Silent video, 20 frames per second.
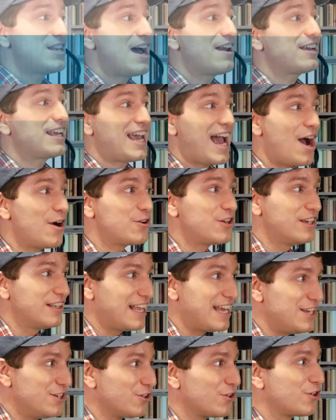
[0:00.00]
how to
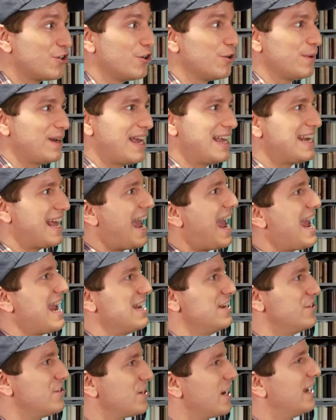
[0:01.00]
calculate your Korean
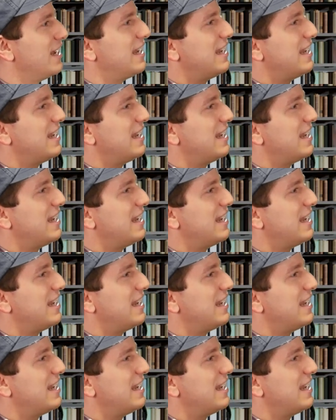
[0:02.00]
age.